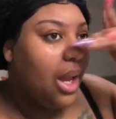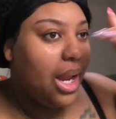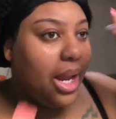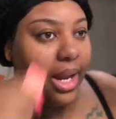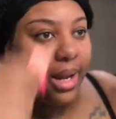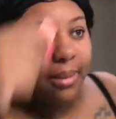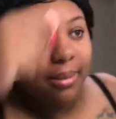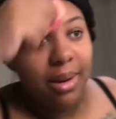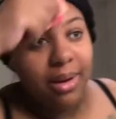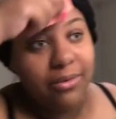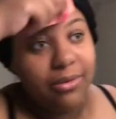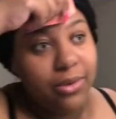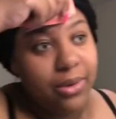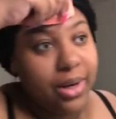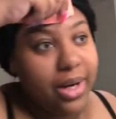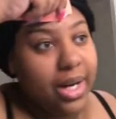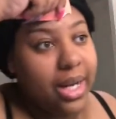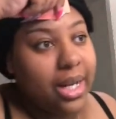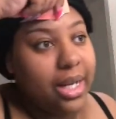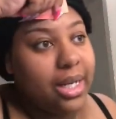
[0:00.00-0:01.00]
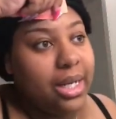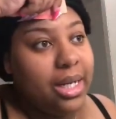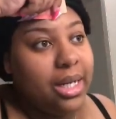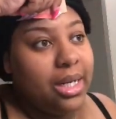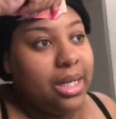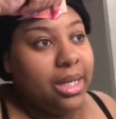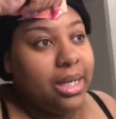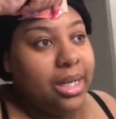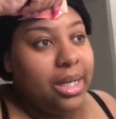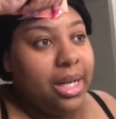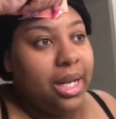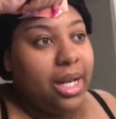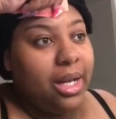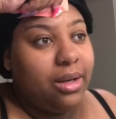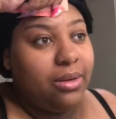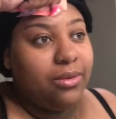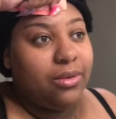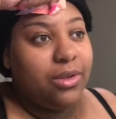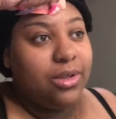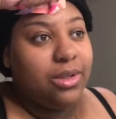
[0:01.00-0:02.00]
And my forehead,
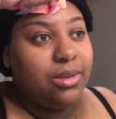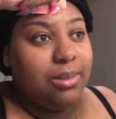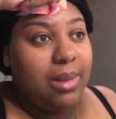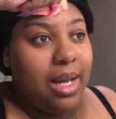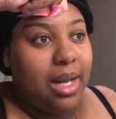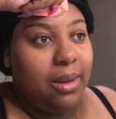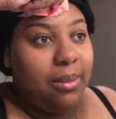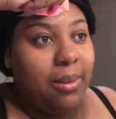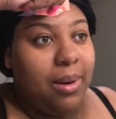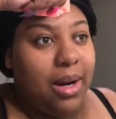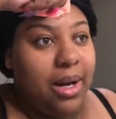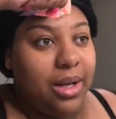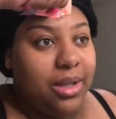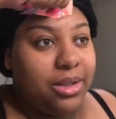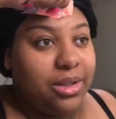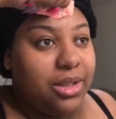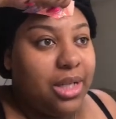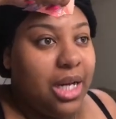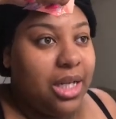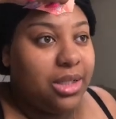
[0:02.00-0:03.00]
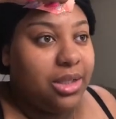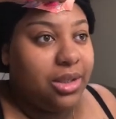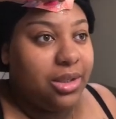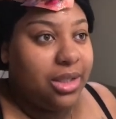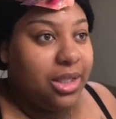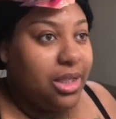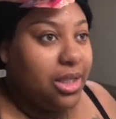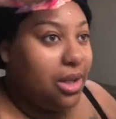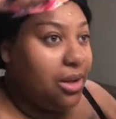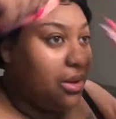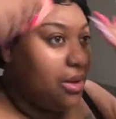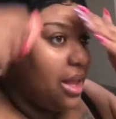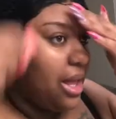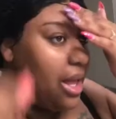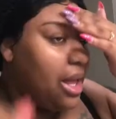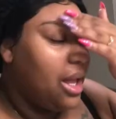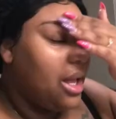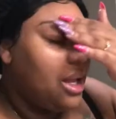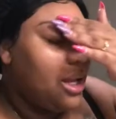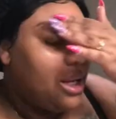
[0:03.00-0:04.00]
and of course my eyebrows. You guys already know
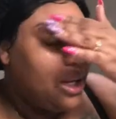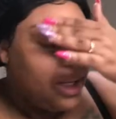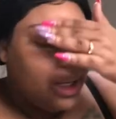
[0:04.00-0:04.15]
that.